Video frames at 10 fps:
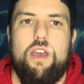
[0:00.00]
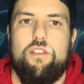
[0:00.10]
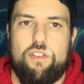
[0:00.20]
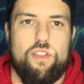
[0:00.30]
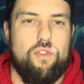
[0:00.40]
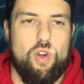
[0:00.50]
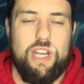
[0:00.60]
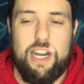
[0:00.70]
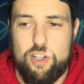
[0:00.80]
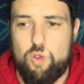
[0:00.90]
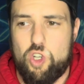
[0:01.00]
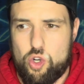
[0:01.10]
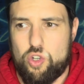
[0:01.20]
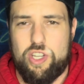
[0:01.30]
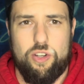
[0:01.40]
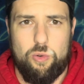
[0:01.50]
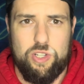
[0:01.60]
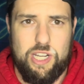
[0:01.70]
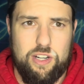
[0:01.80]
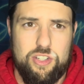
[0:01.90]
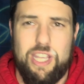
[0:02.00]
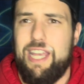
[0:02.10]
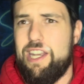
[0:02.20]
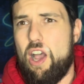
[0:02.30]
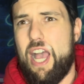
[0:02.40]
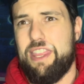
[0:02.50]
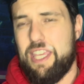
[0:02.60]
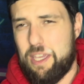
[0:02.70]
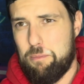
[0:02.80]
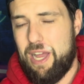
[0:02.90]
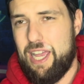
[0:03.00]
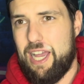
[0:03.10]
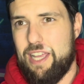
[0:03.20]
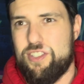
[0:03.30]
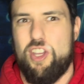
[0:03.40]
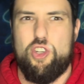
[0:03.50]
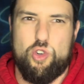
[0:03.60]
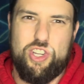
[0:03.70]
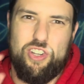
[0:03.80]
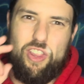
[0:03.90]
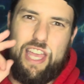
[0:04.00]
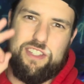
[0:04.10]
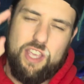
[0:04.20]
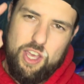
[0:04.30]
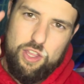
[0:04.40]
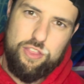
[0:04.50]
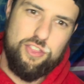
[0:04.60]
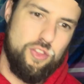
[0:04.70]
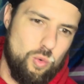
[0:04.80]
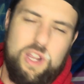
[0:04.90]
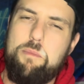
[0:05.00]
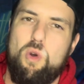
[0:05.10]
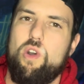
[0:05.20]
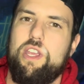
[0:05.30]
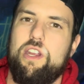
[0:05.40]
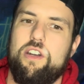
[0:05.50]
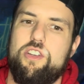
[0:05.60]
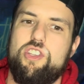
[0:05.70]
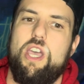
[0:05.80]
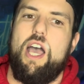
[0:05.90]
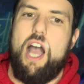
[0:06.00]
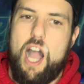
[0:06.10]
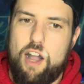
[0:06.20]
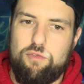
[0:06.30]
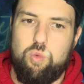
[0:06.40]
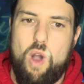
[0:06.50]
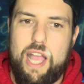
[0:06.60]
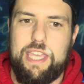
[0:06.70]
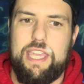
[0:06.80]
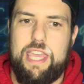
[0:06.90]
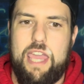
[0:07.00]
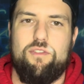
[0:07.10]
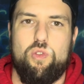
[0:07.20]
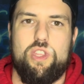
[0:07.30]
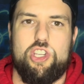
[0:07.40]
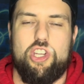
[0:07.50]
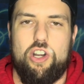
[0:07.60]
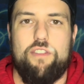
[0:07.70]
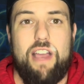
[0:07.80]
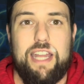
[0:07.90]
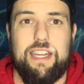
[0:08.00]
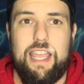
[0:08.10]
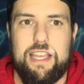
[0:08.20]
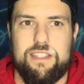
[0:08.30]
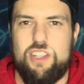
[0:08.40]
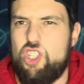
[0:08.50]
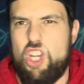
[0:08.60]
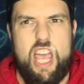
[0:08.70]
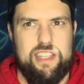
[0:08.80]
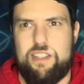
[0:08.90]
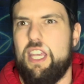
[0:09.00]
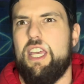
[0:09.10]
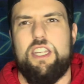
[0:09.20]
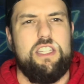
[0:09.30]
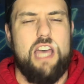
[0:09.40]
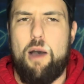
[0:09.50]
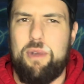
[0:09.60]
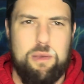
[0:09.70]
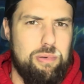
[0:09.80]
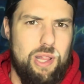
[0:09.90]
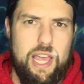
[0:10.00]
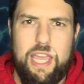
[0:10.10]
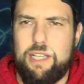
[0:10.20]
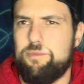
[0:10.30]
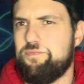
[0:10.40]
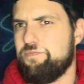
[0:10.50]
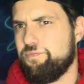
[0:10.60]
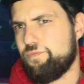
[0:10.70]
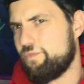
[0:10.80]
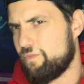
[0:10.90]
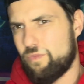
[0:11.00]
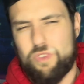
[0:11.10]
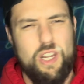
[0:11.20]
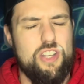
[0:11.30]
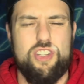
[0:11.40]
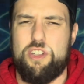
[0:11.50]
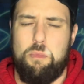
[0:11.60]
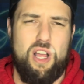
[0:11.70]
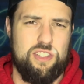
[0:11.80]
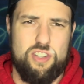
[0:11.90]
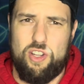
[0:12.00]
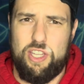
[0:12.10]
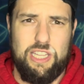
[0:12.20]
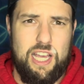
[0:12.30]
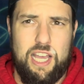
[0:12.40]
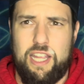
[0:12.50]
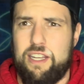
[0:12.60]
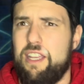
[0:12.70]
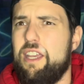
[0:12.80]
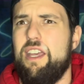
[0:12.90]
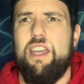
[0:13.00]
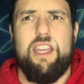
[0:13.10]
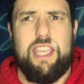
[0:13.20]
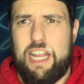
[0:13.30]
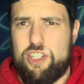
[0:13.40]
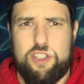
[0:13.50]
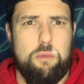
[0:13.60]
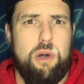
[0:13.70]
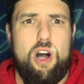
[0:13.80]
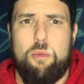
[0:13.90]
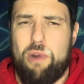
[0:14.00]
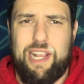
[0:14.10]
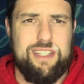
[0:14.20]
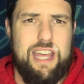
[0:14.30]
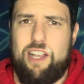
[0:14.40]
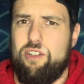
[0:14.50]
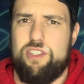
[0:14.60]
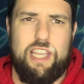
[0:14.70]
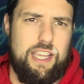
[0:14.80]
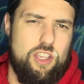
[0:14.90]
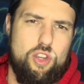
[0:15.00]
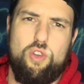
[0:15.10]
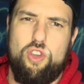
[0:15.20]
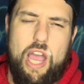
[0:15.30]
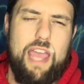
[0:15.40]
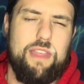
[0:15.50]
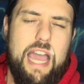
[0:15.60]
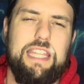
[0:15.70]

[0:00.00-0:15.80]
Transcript: for the 49ers when George Kittle retires. Now, I think in my eyes, George Kittle has 3 more years of what he gave you this year, if I had to guess. Just dominant play, just a monster on the line, catches the ball, breaks tackles. Like I